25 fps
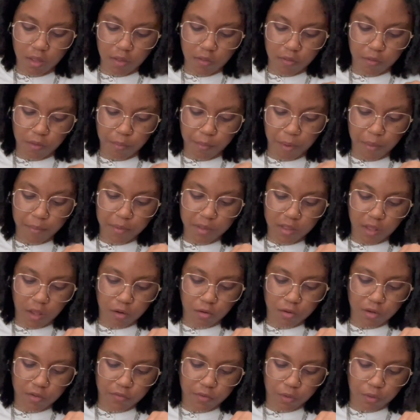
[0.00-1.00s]
The problem is I
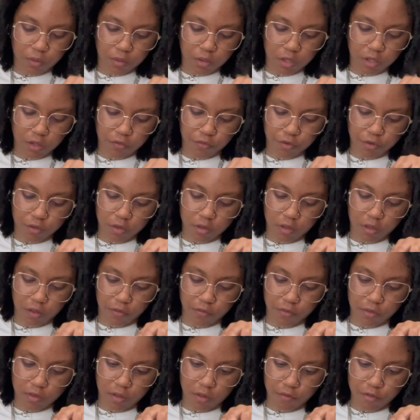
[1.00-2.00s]
don't even go looking for stuff.
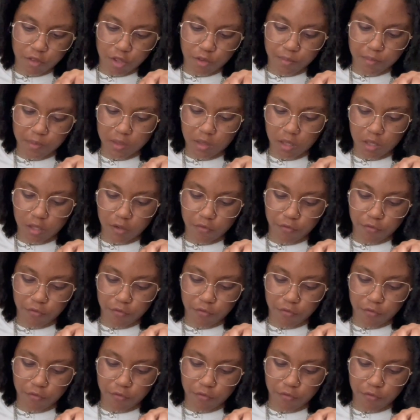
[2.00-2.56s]
Stuff just be looking